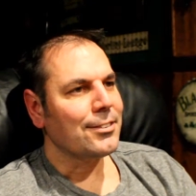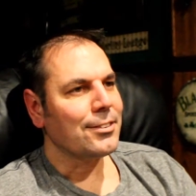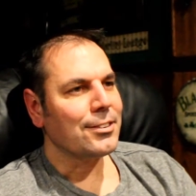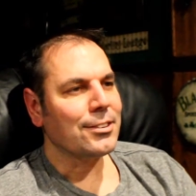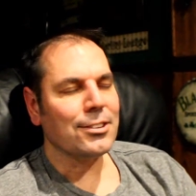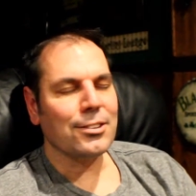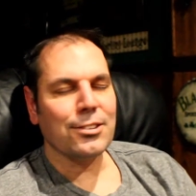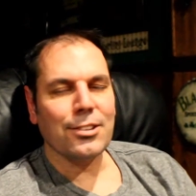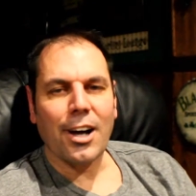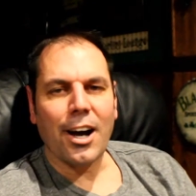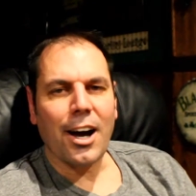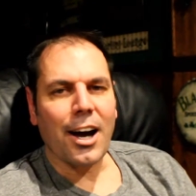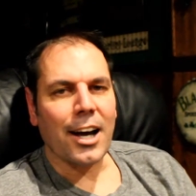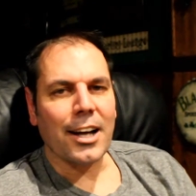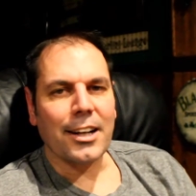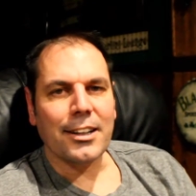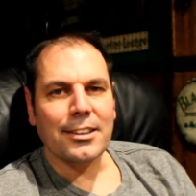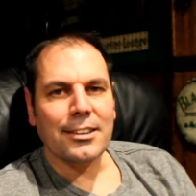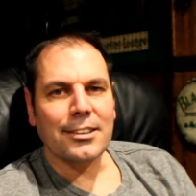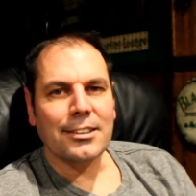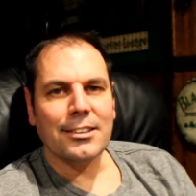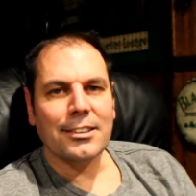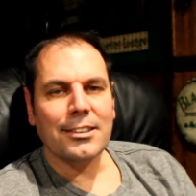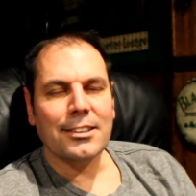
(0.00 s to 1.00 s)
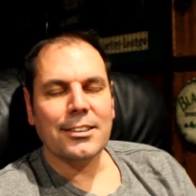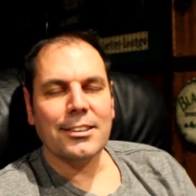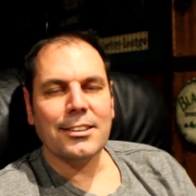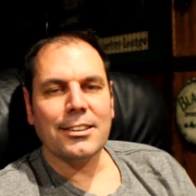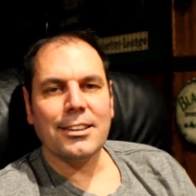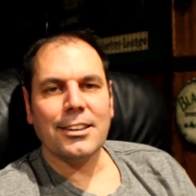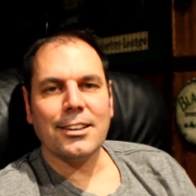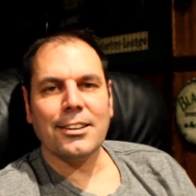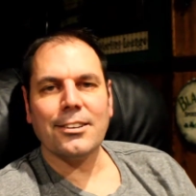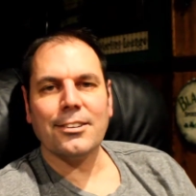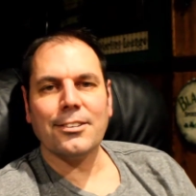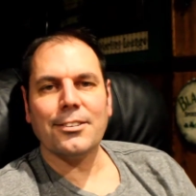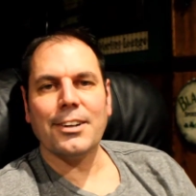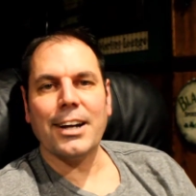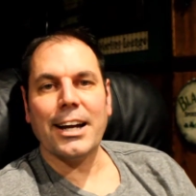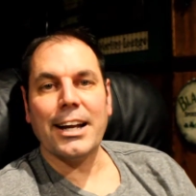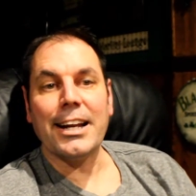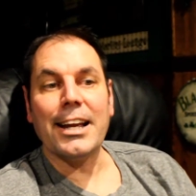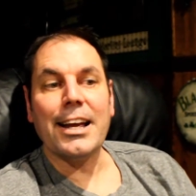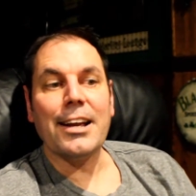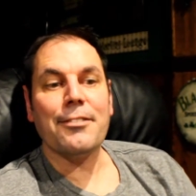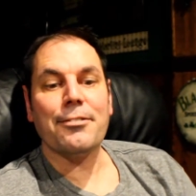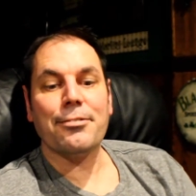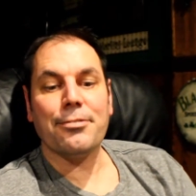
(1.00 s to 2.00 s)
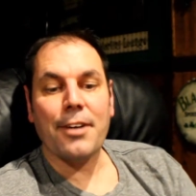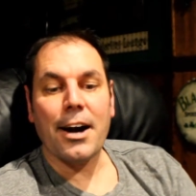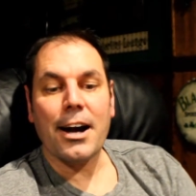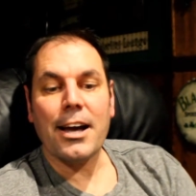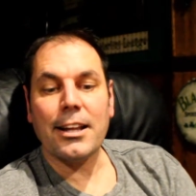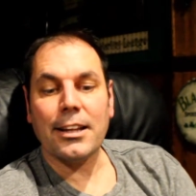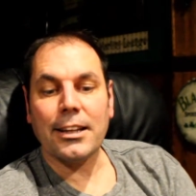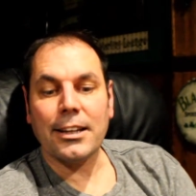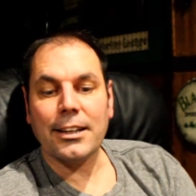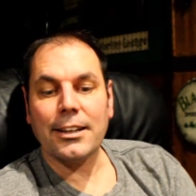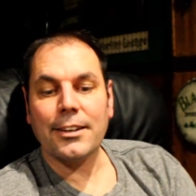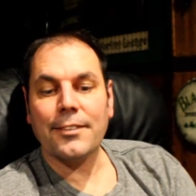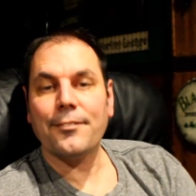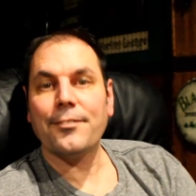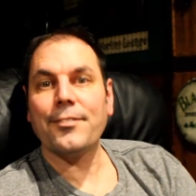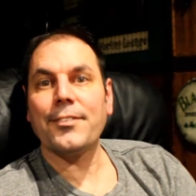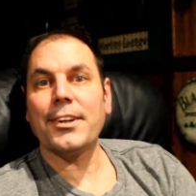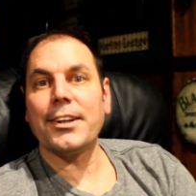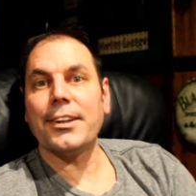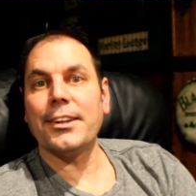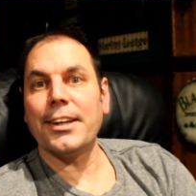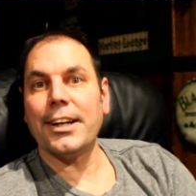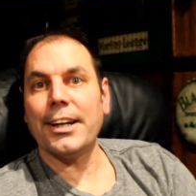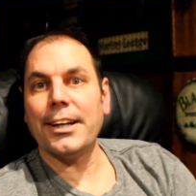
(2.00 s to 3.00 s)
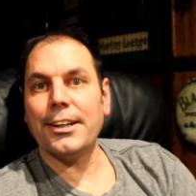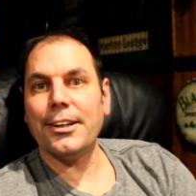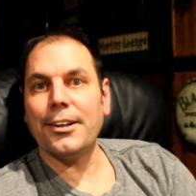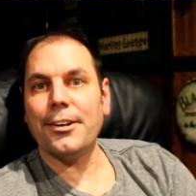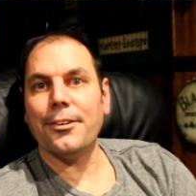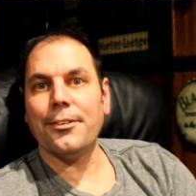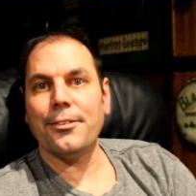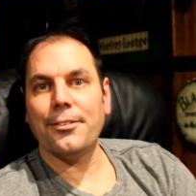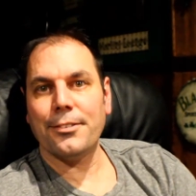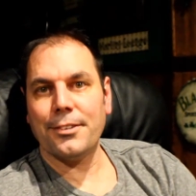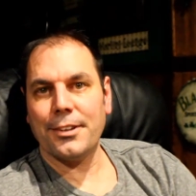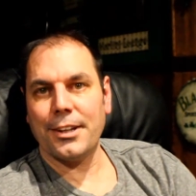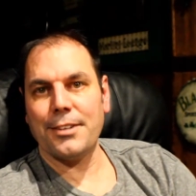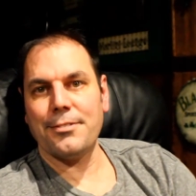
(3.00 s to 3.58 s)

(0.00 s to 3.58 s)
which is odd, you know. And then finally, they do.